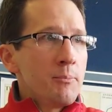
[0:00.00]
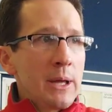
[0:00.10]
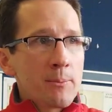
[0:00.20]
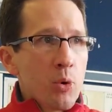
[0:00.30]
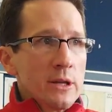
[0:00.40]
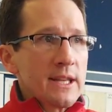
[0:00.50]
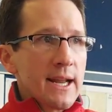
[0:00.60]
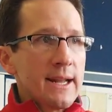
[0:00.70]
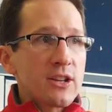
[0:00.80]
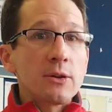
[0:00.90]
being pointed
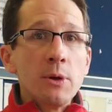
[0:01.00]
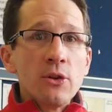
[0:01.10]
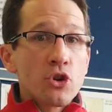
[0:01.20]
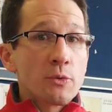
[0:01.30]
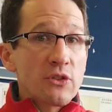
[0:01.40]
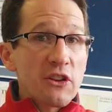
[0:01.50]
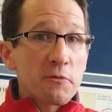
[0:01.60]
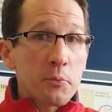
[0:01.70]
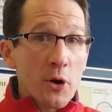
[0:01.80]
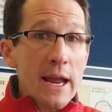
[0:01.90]
at to
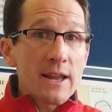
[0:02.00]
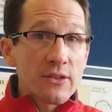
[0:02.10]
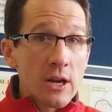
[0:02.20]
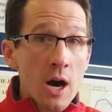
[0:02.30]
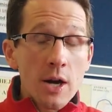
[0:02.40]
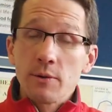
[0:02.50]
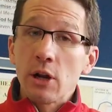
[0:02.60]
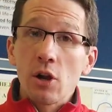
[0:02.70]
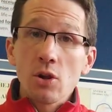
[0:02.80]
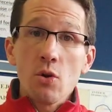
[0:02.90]
receive praise and honor
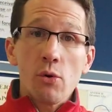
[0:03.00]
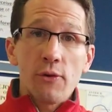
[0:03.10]
and glory